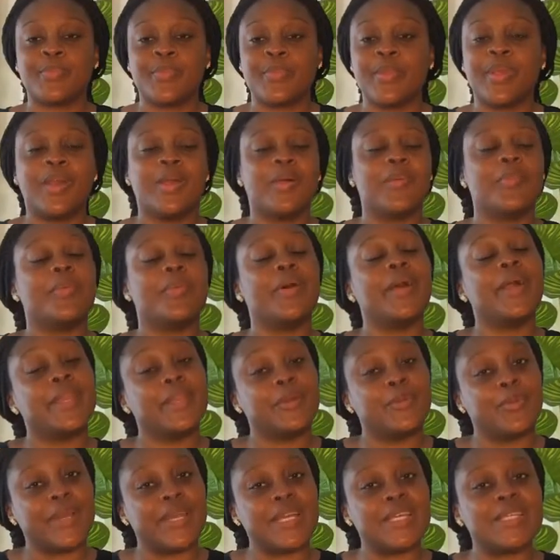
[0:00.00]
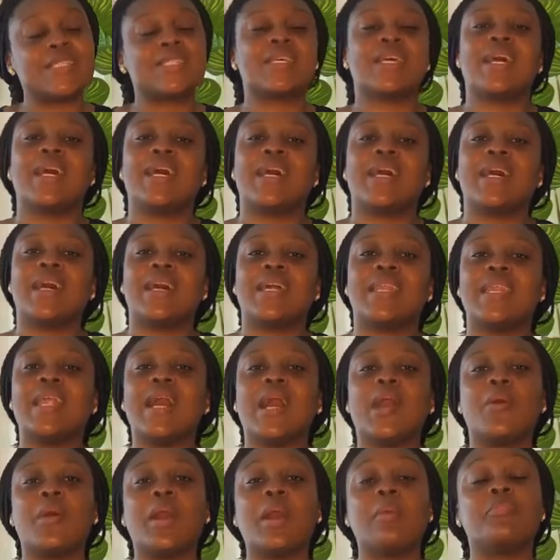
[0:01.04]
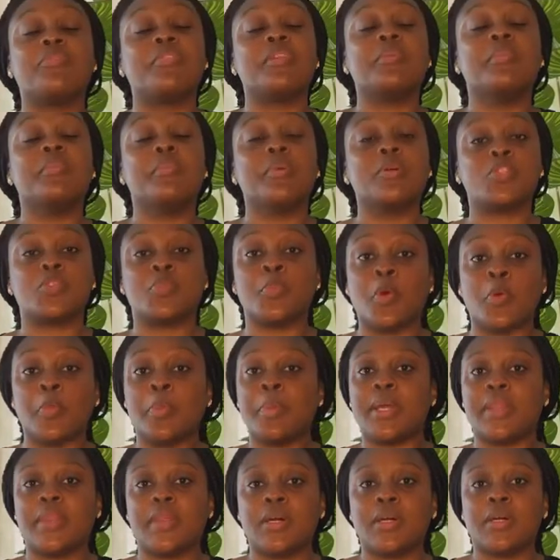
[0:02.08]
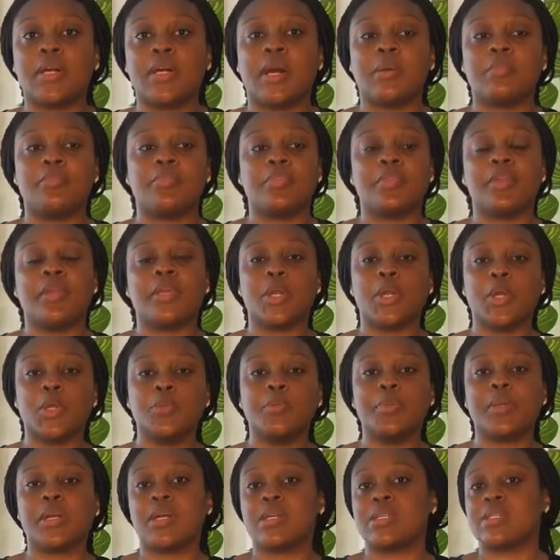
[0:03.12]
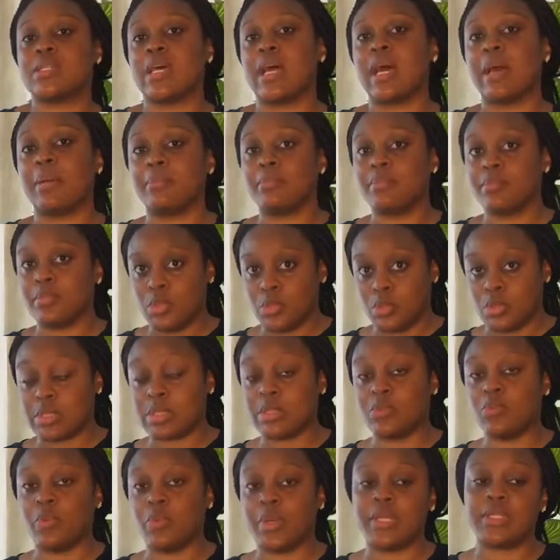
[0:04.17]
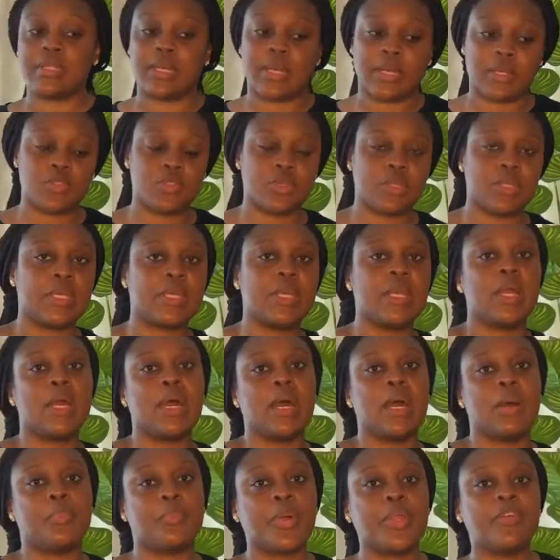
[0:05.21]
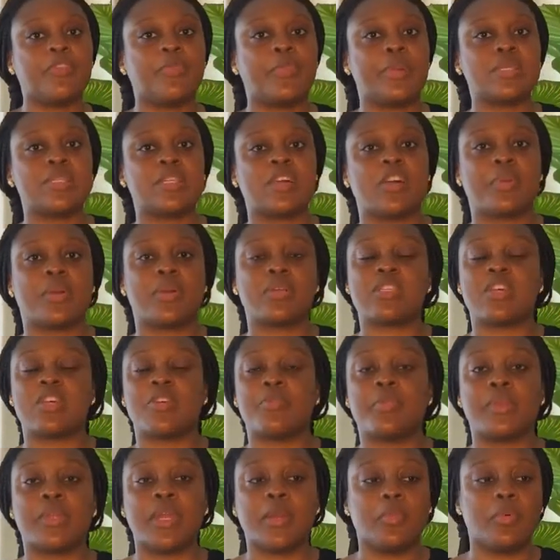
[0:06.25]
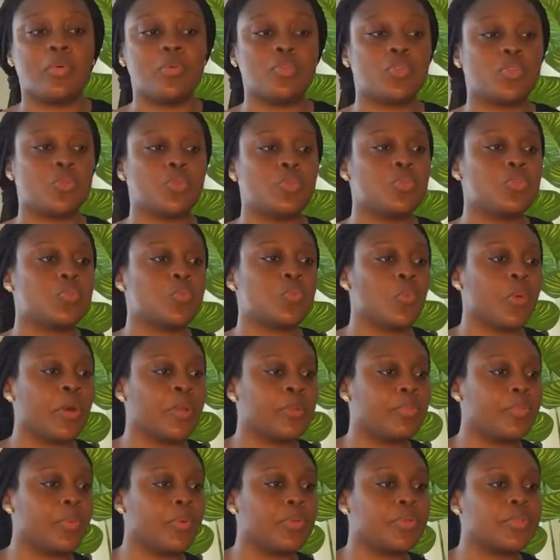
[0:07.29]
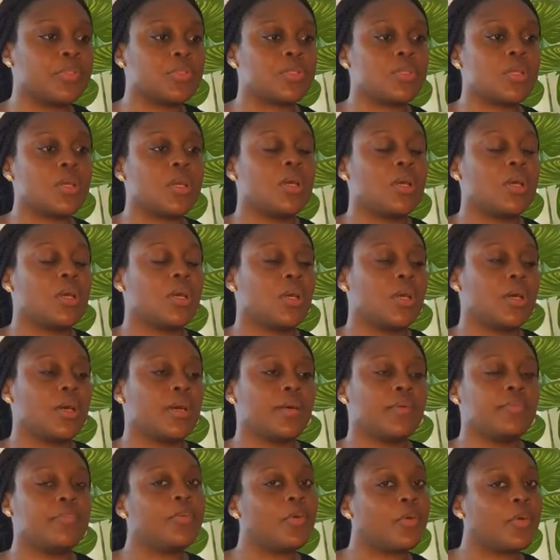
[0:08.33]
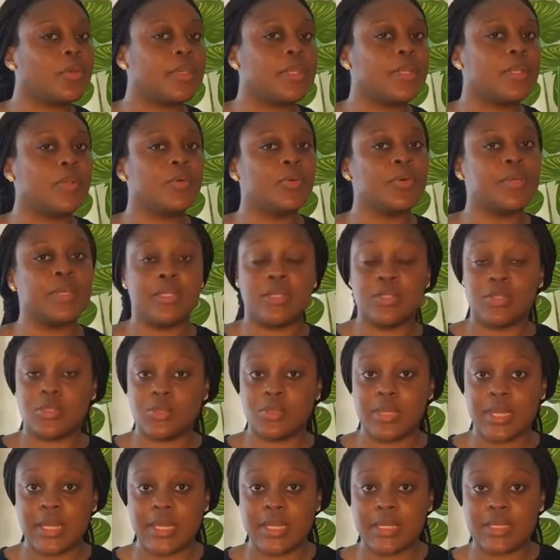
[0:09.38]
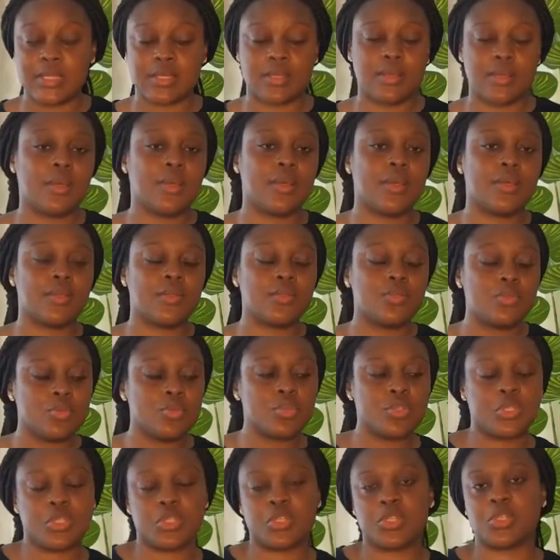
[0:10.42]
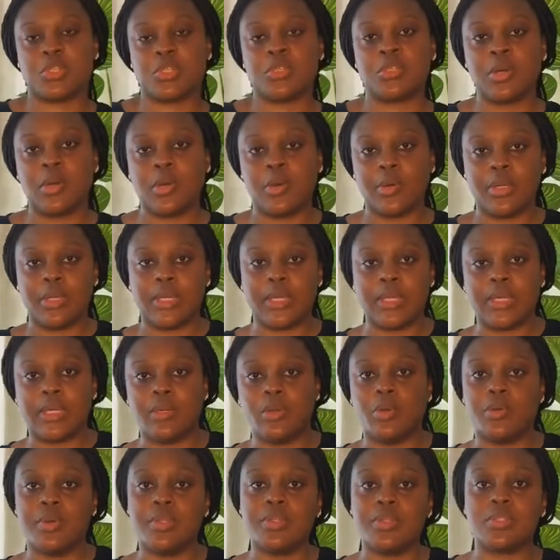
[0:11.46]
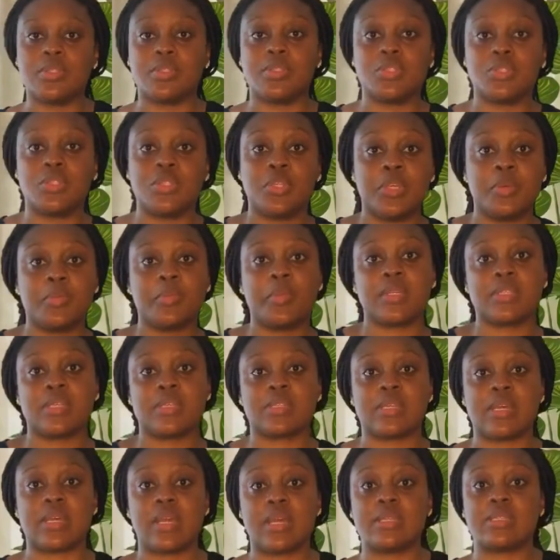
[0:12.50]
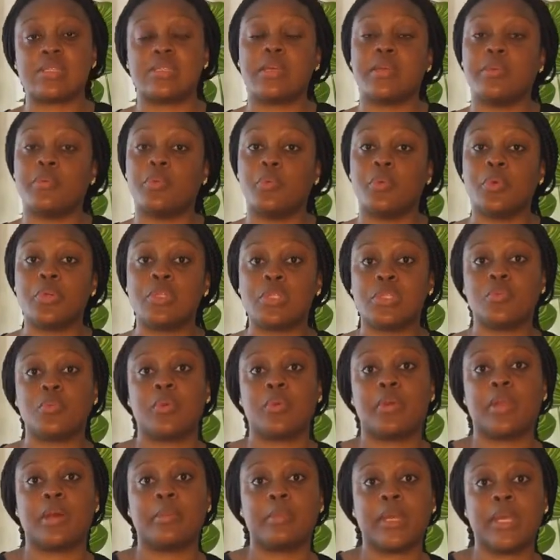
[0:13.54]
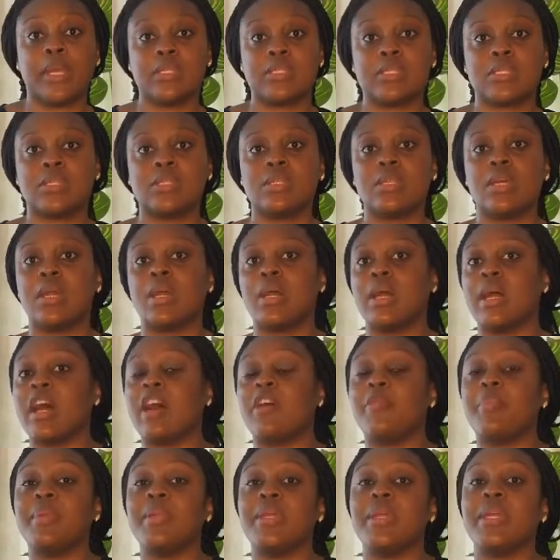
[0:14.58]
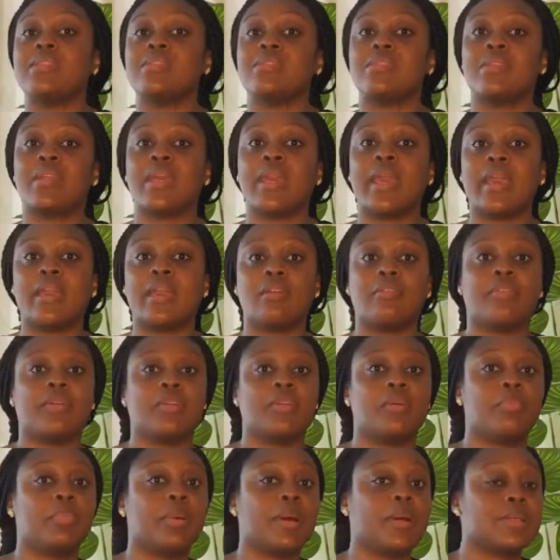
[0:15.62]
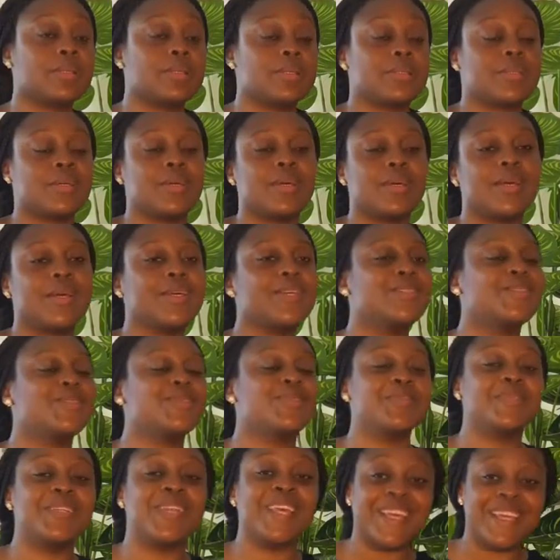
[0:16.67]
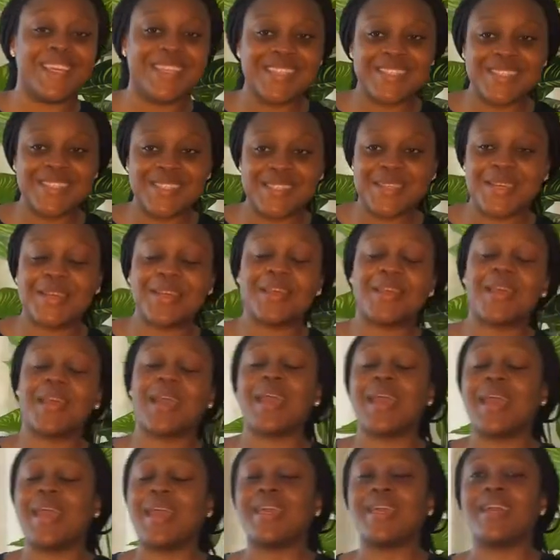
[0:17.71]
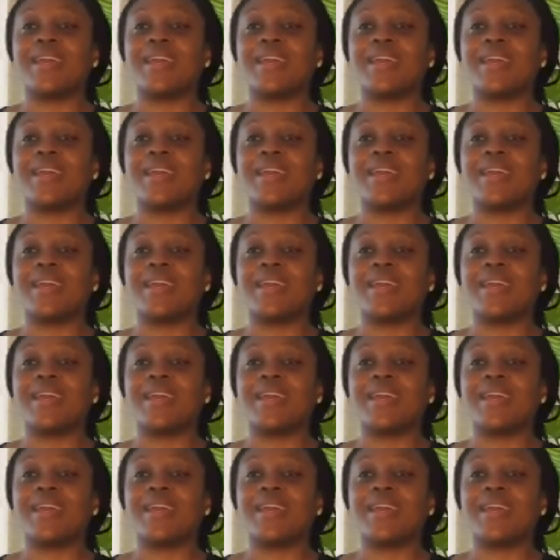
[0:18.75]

But anyways, now I'm feeling much more better. I'm feeling good because I'm losing weight, actually. I'm proud of myself because I've been able to lose 1.4 kilo in 2 days. Two sessions only, going to the gym, exercising, and watching what I'm eating. I've been eating egg for the past 2 days. Egg,